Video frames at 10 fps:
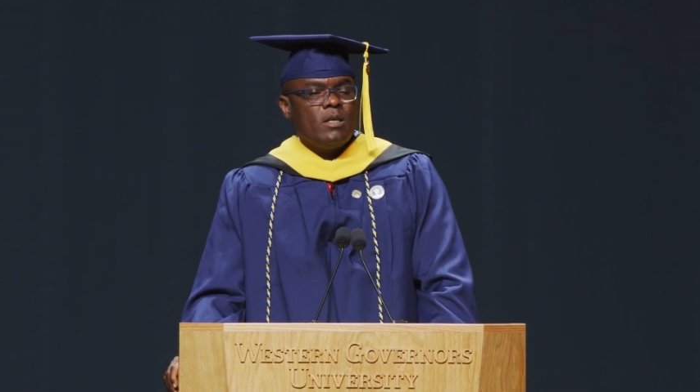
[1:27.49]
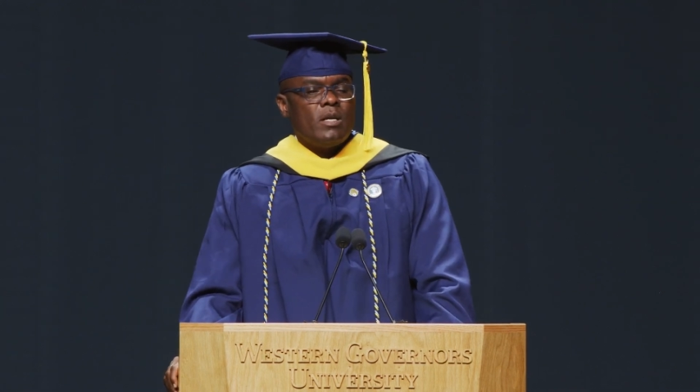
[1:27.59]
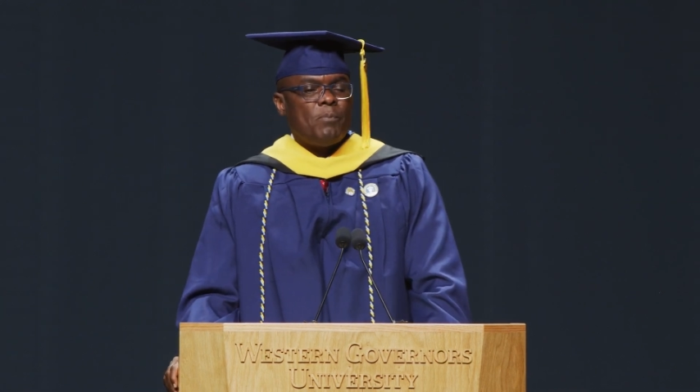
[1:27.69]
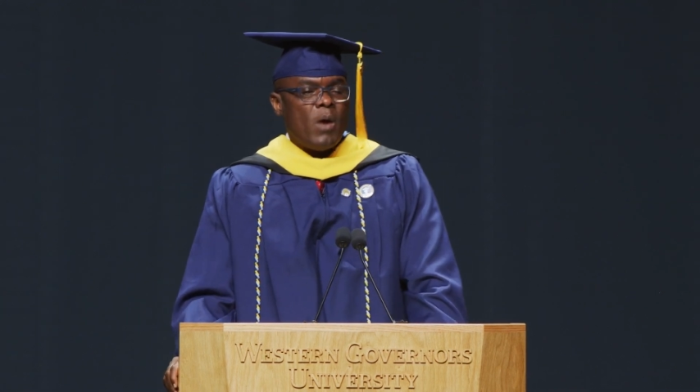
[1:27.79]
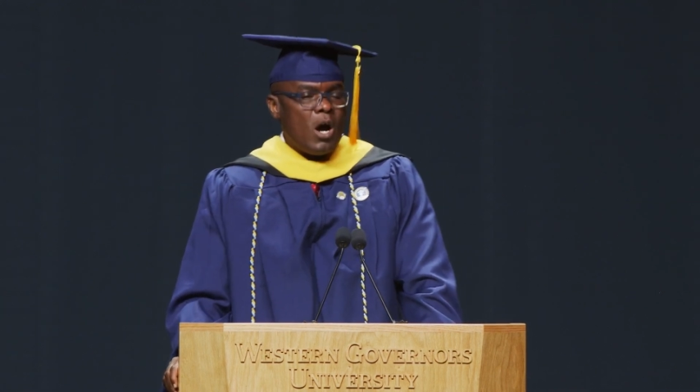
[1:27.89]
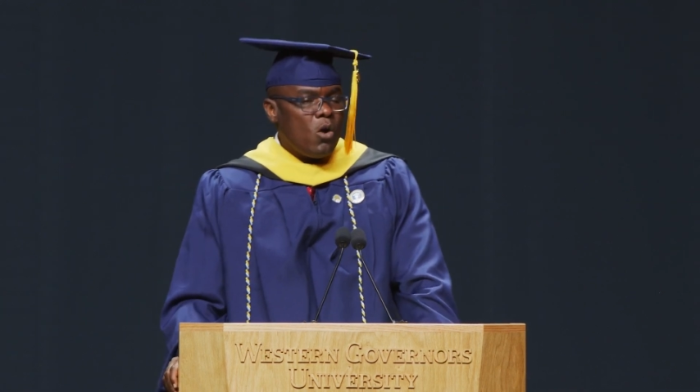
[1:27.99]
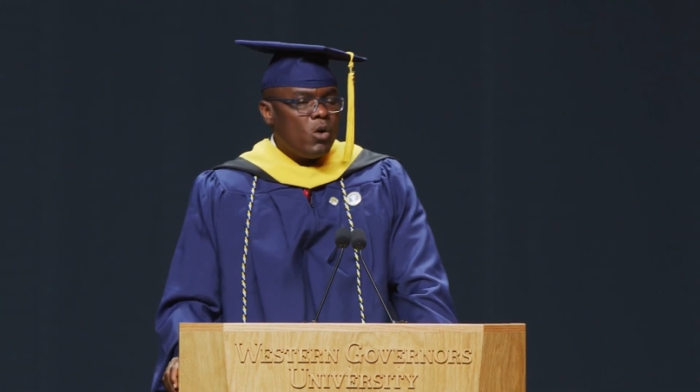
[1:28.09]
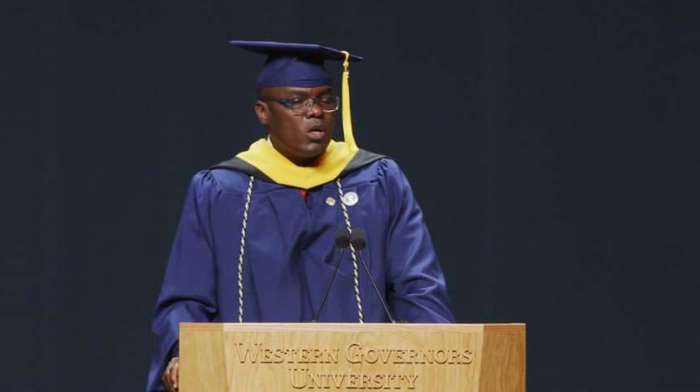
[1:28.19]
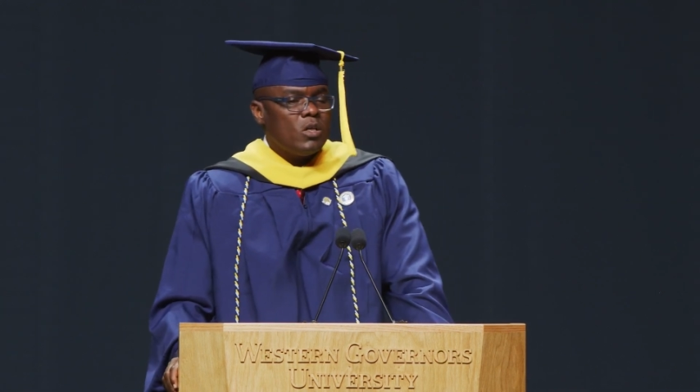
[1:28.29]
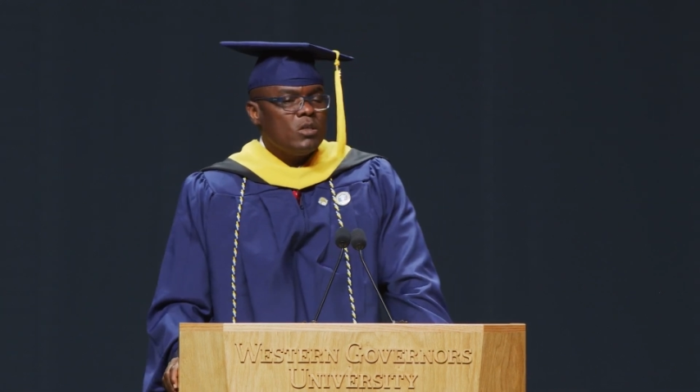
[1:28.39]
the
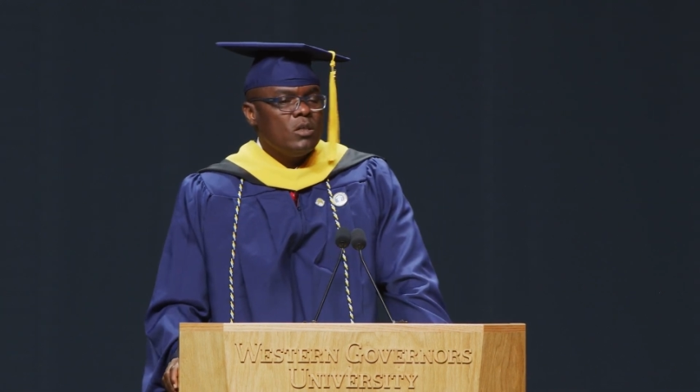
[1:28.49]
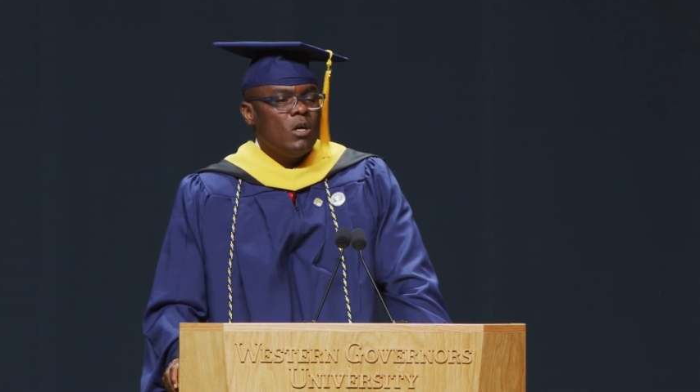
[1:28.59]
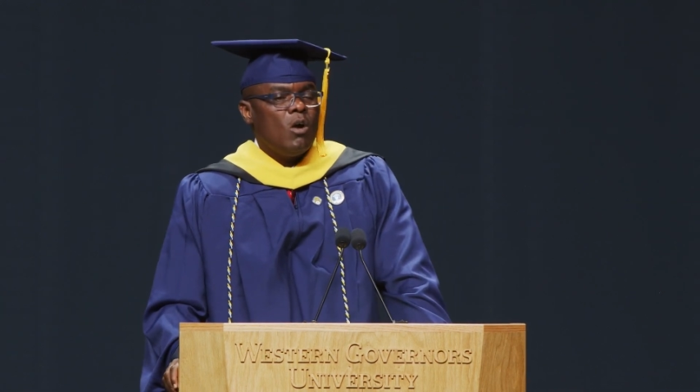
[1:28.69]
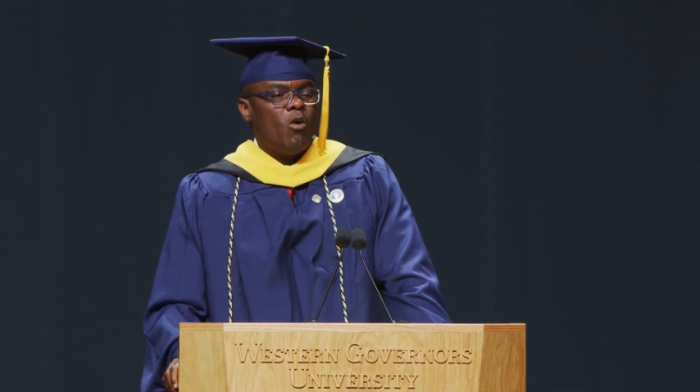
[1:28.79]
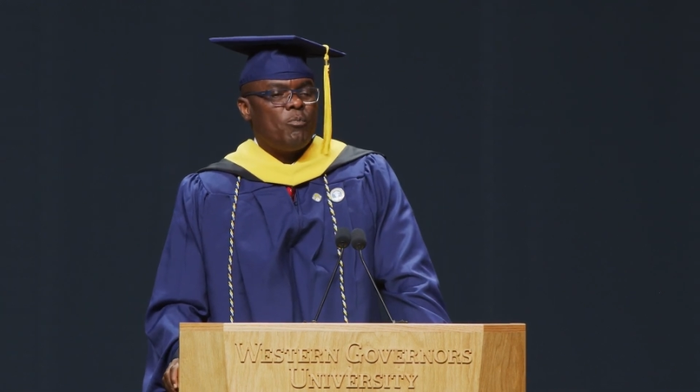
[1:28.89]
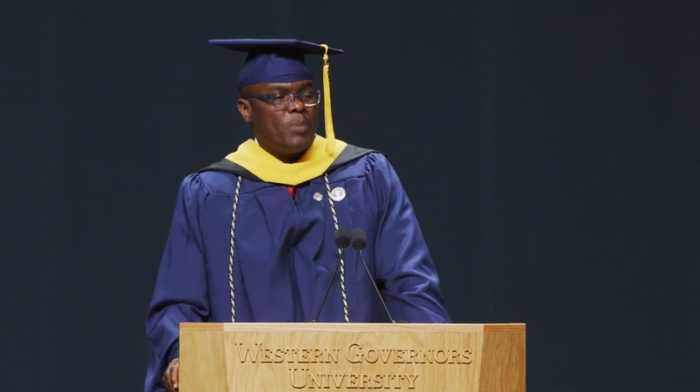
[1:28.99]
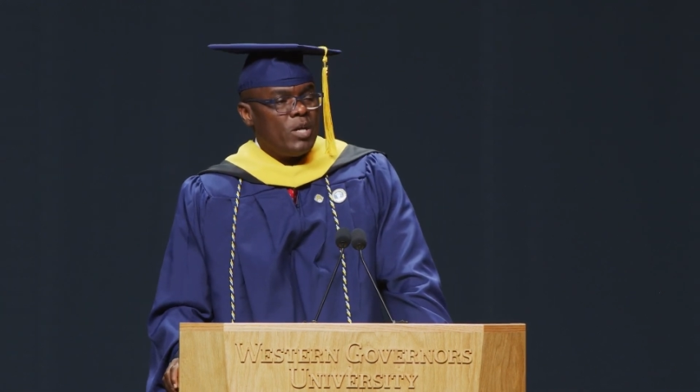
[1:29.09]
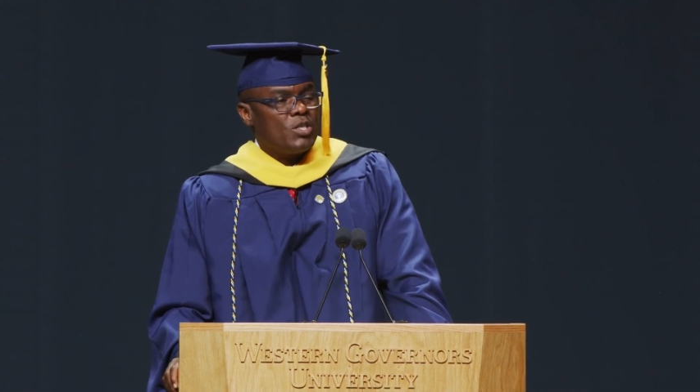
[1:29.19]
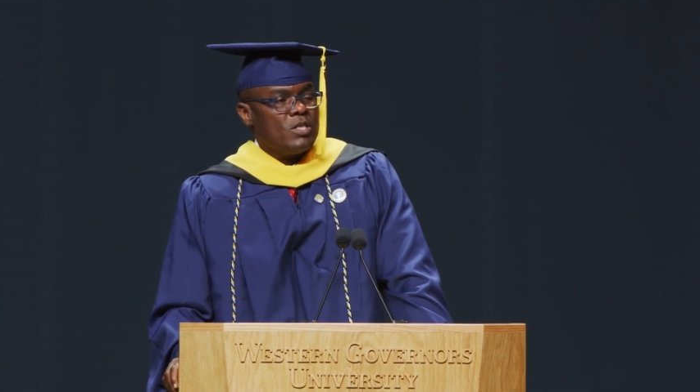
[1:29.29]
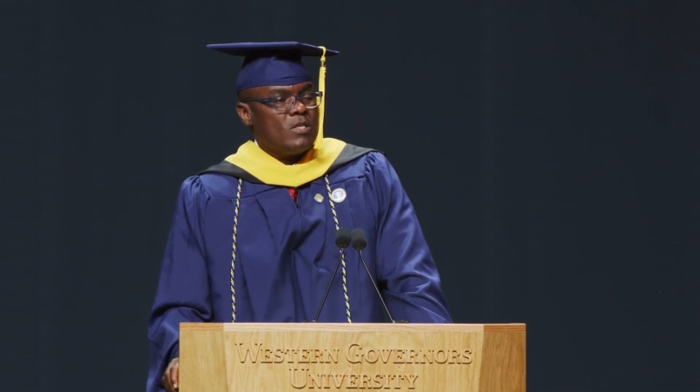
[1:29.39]
power of
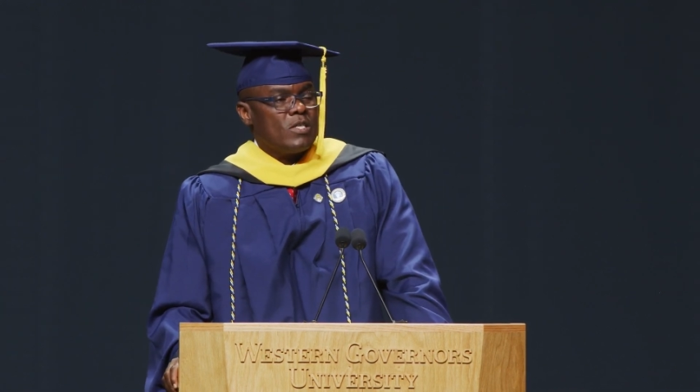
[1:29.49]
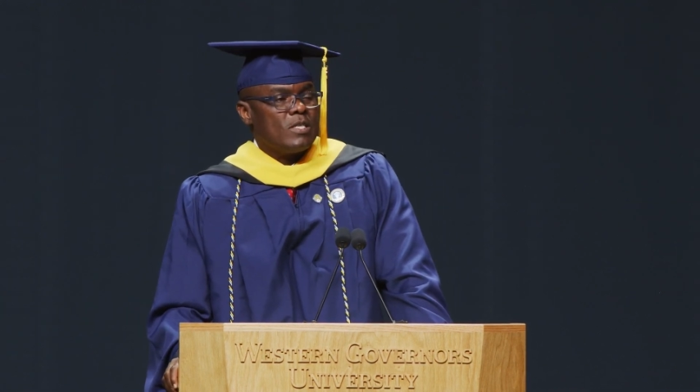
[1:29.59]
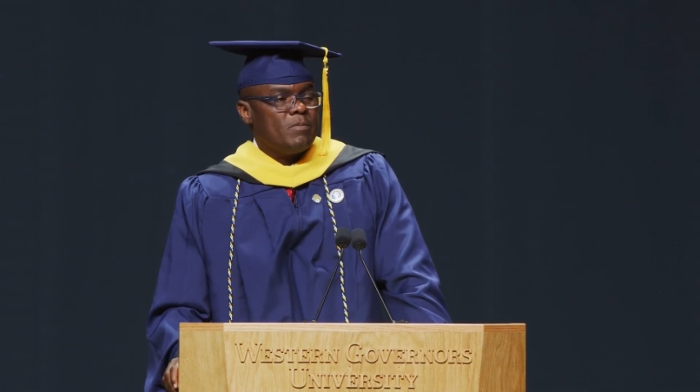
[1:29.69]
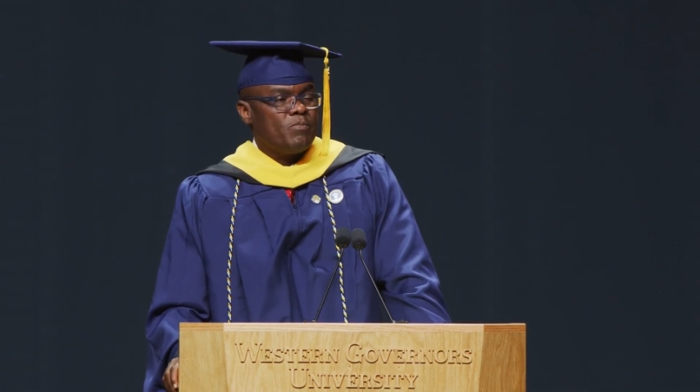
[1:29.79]
patience.